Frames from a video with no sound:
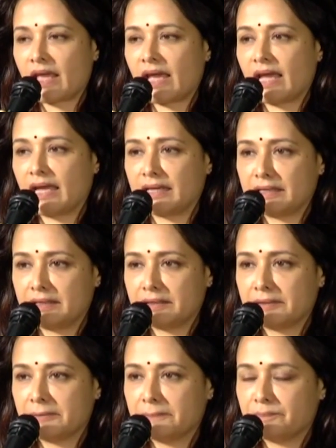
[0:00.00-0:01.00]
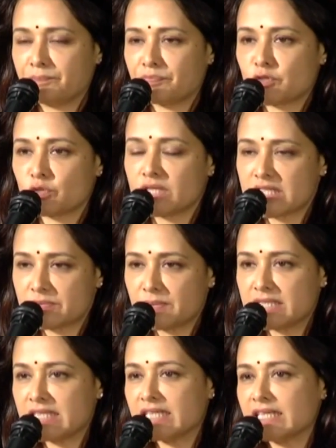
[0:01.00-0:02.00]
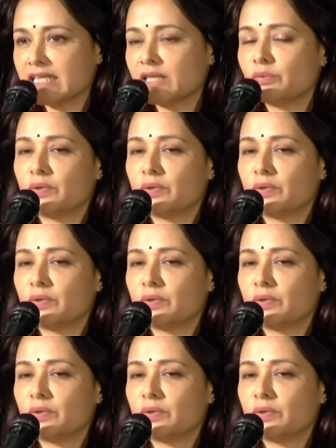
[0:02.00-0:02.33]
And so this material,